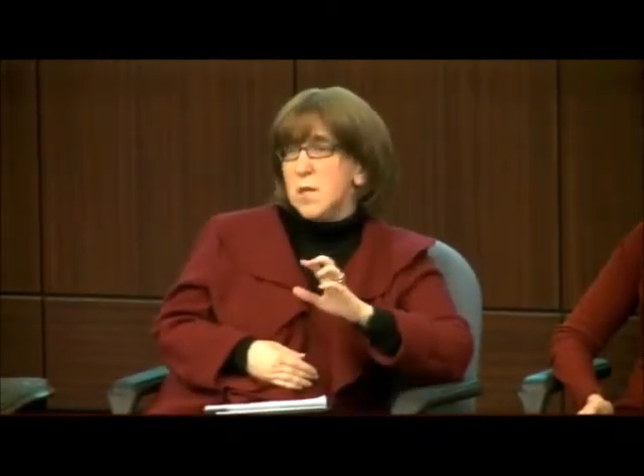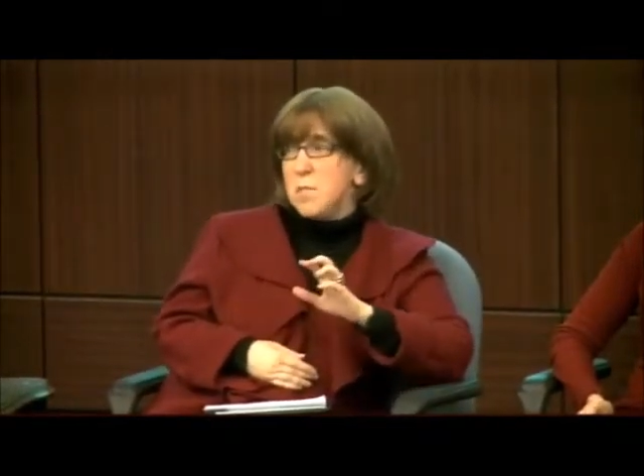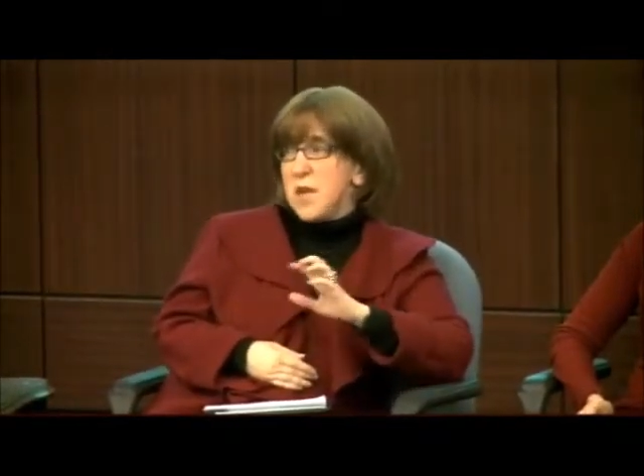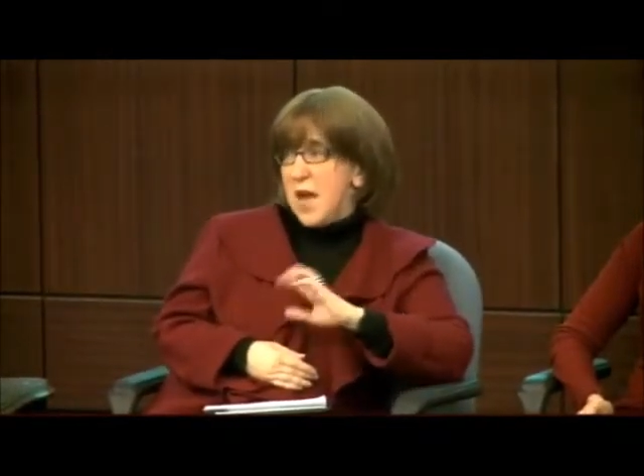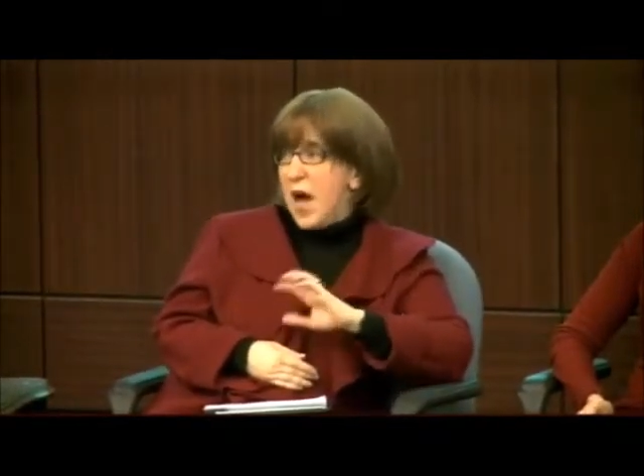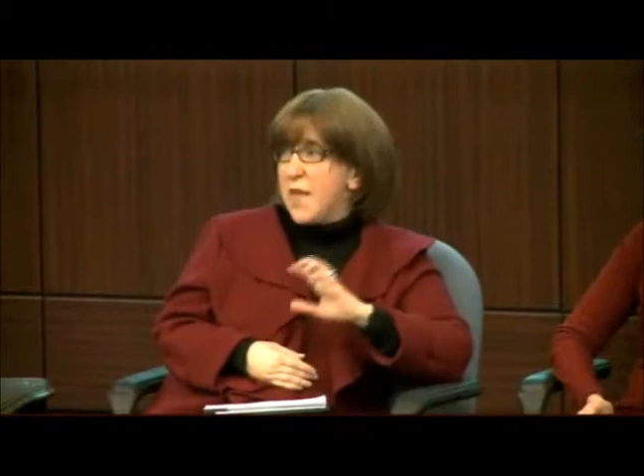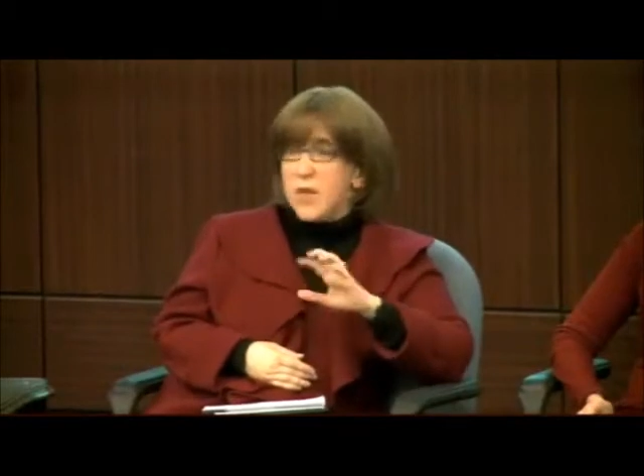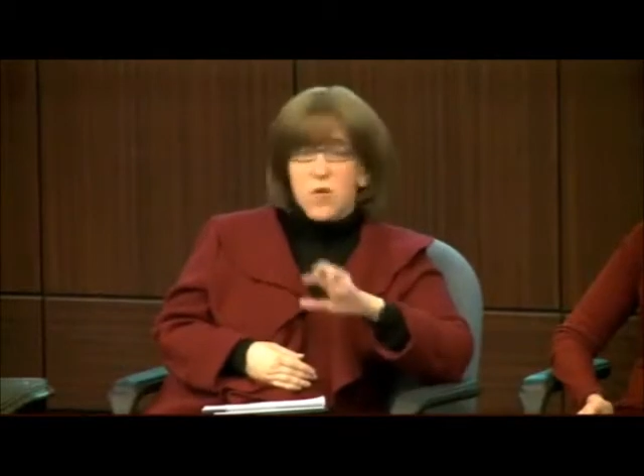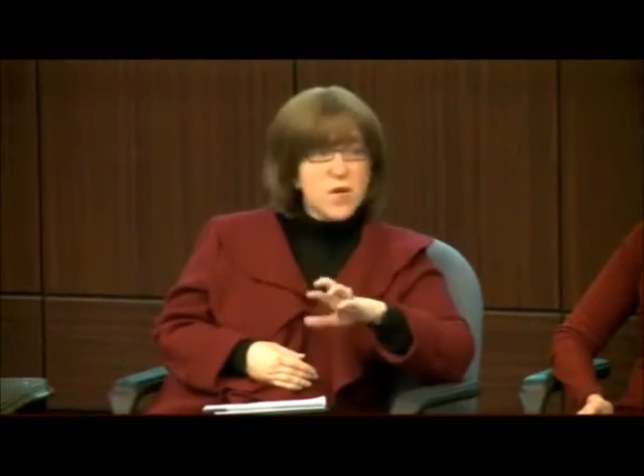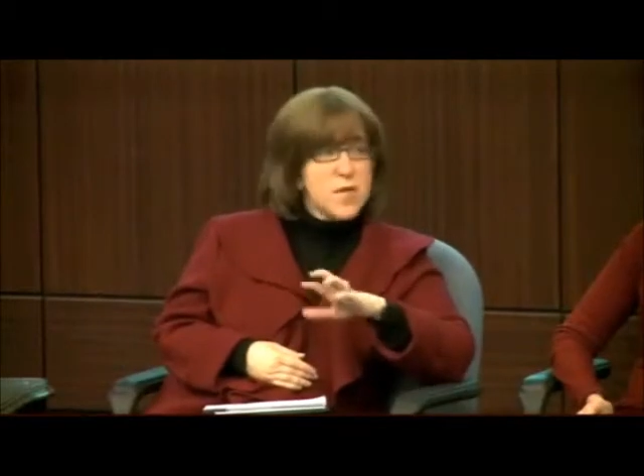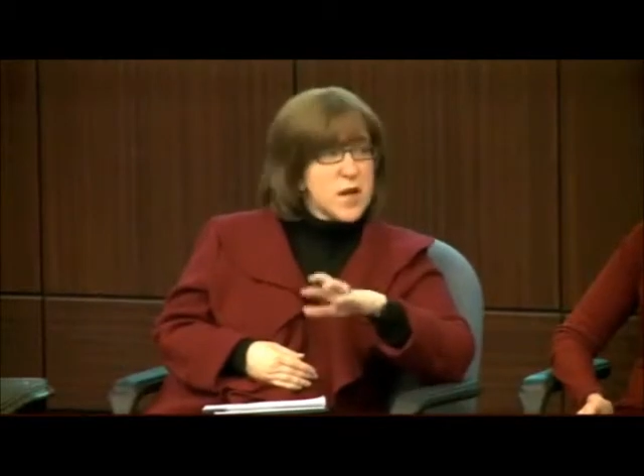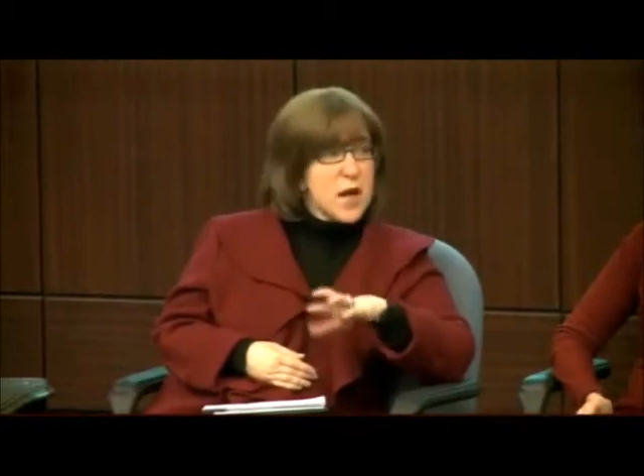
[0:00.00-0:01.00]
beyond the
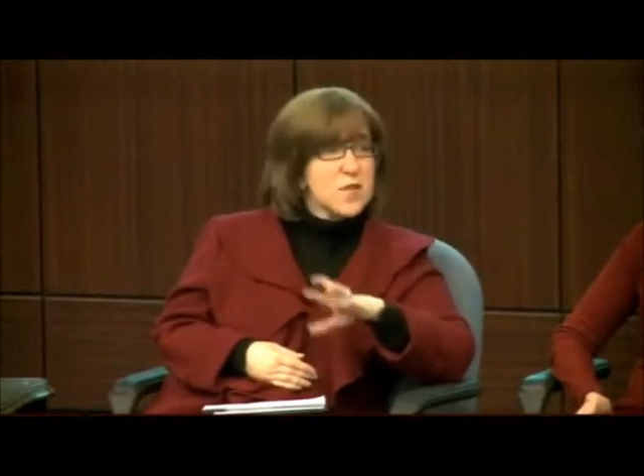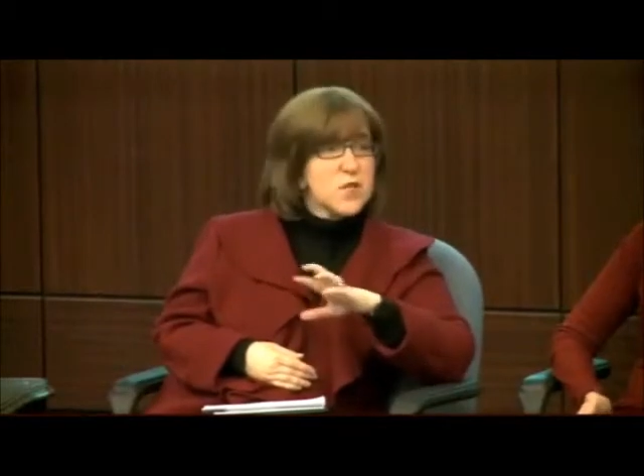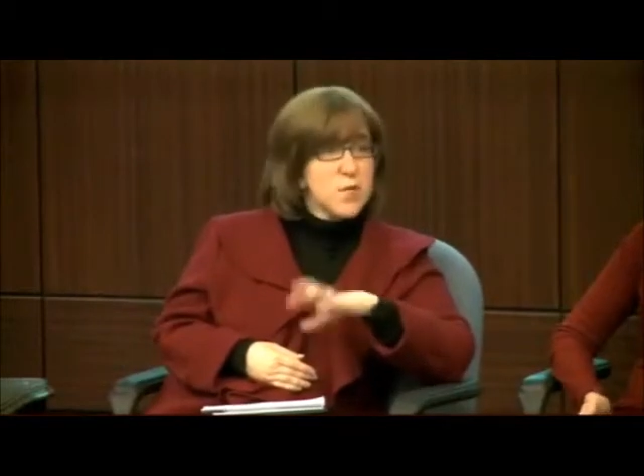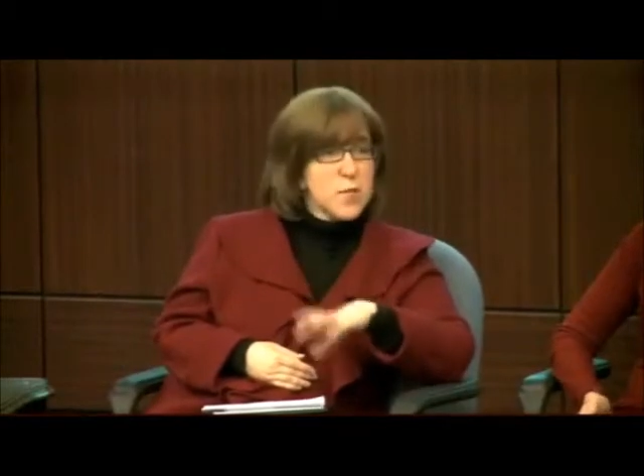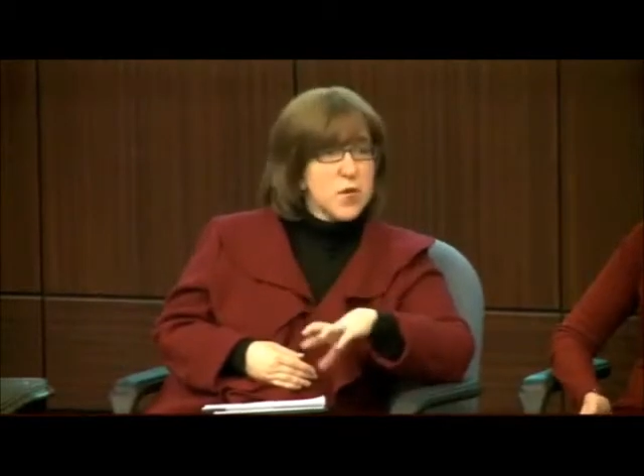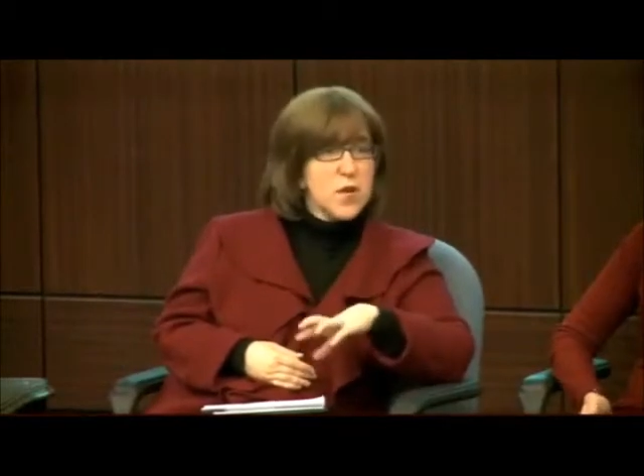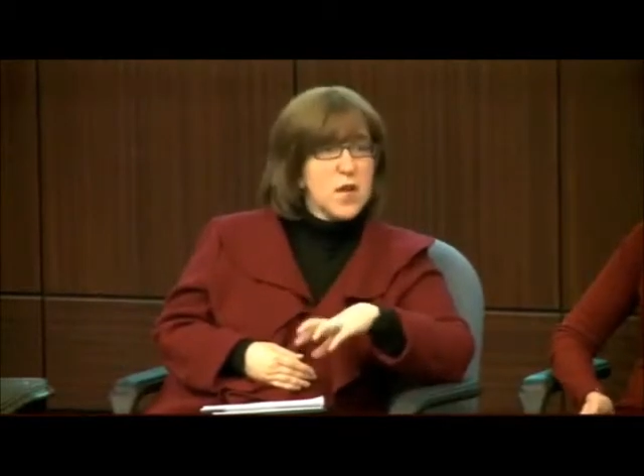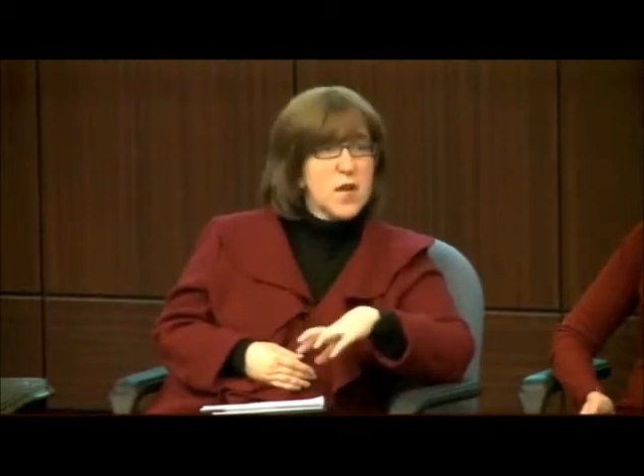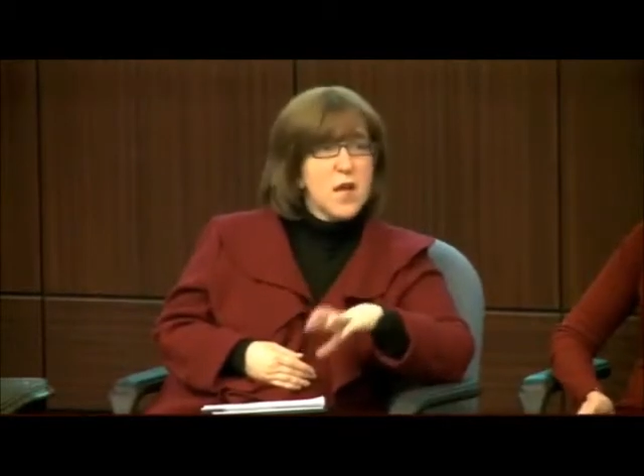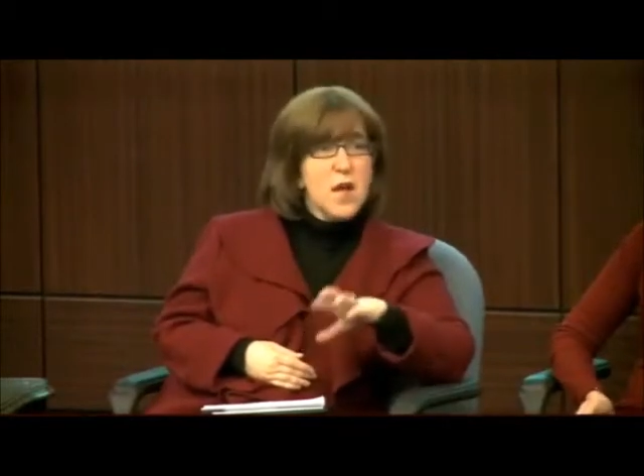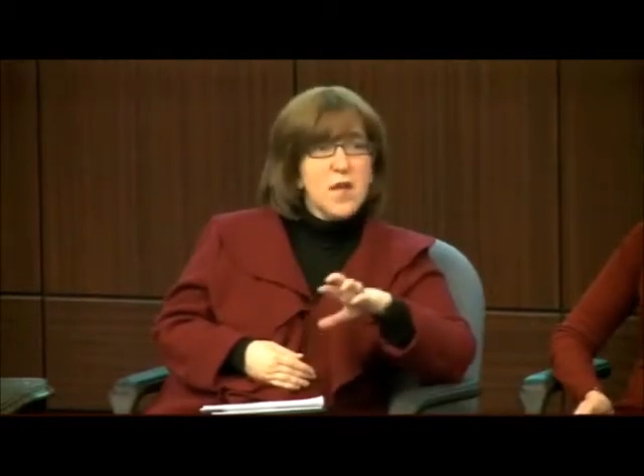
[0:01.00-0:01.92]
Orthodox community,